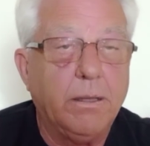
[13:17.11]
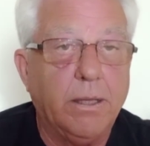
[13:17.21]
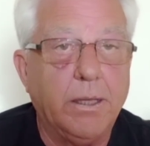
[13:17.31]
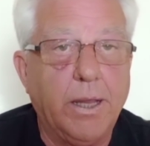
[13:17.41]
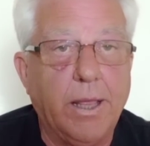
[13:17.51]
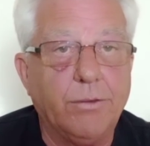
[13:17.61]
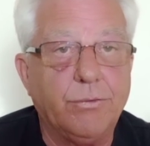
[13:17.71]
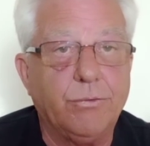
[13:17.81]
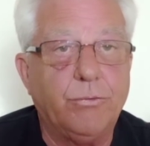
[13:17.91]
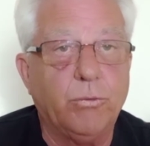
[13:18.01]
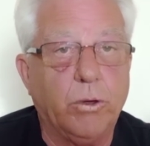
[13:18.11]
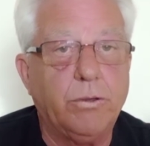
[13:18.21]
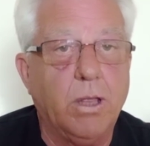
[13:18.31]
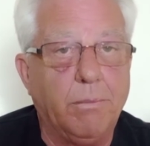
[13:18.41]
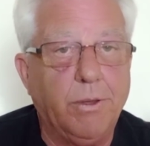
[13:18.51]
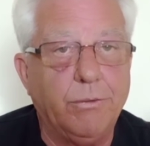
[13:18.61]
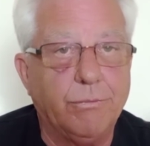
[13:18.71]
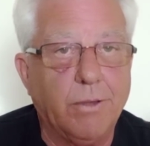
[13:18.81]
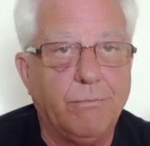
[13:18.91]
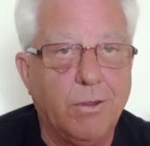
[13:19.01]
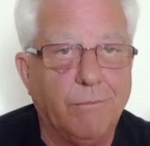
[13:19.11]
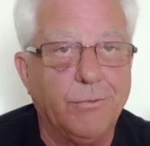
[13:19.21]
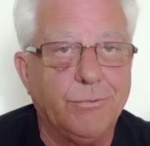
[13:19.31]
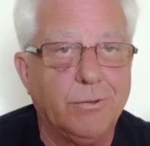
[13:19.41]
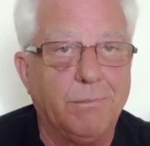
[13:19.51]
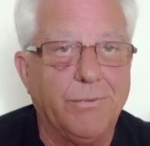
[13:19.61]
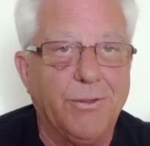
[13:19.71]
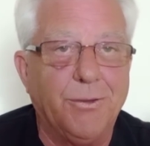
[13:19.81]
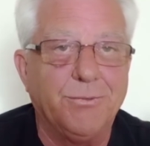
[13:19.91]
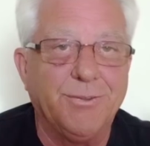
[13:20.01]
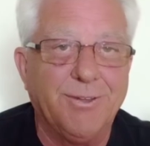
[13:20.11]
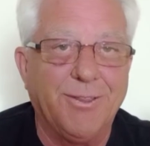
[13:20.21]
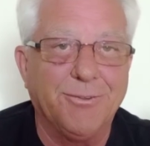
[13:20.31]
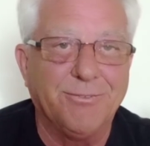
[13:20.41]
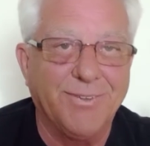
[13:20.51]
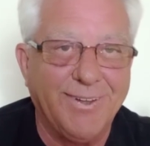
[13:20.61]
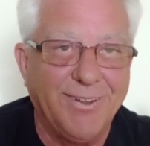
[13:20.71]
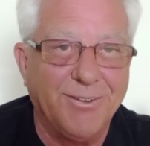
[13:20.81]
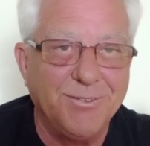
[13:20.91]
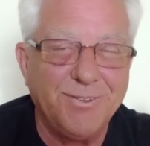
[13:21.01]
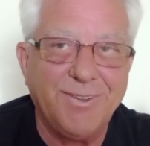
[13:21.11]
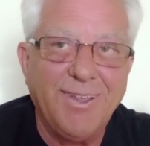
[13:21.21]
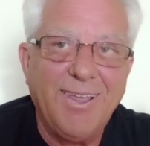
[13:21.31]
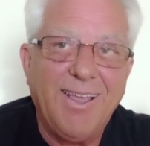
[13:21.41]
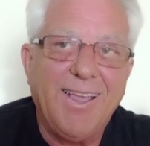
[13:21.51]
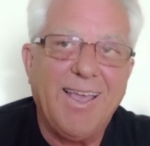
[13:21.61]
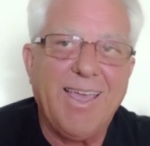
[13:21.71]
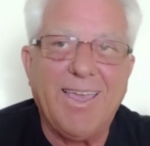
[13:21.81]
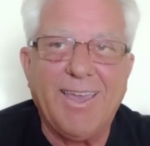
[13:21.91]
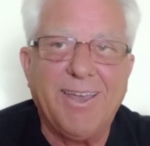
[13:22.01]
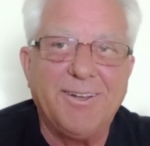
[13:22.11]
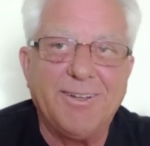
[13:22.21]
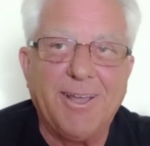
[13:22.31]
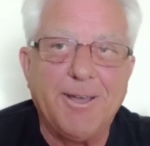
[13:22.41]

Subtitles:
It has its shortcomings. I've covered some of those in other videos. And